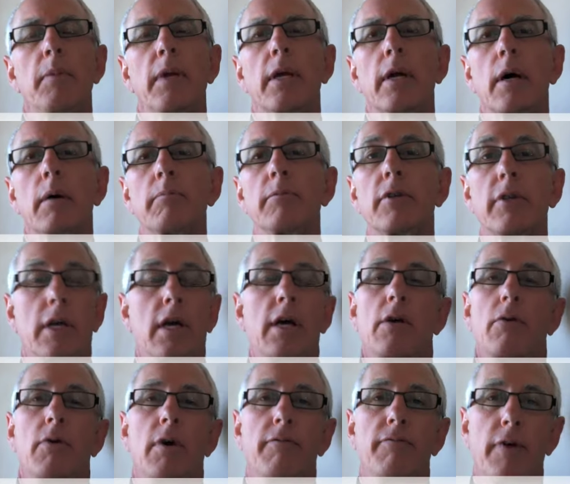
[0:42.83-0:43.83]
becomes, how
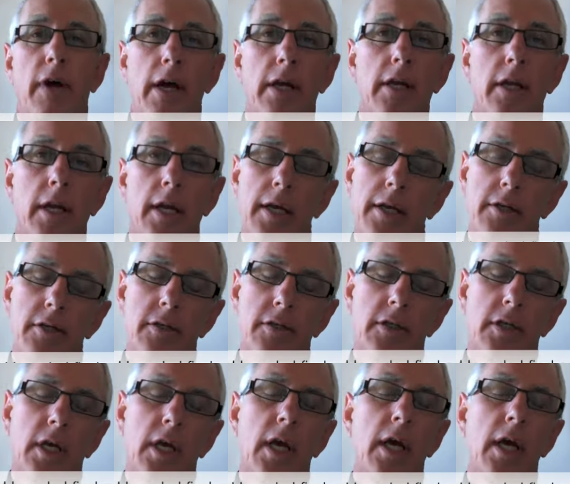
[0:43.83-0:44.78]
do I find an agent?